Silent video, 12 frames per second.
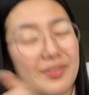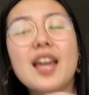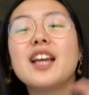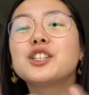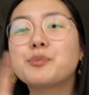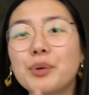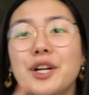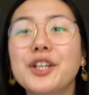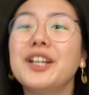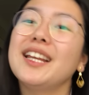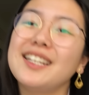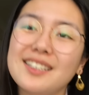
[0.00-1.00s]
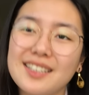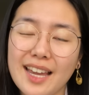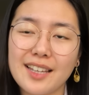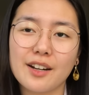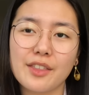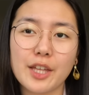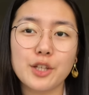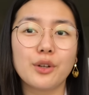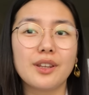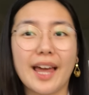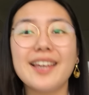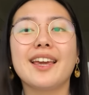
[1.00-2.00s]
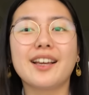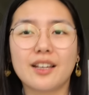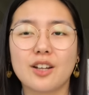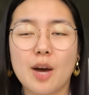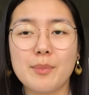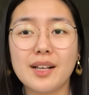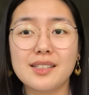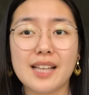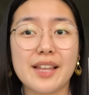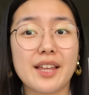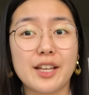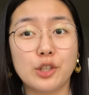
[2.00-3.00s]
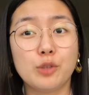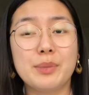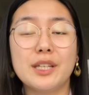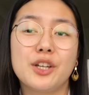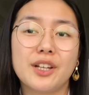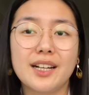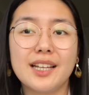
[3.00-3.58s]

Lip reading: is a pretty good indicator that you'll like economics and that you'll be good at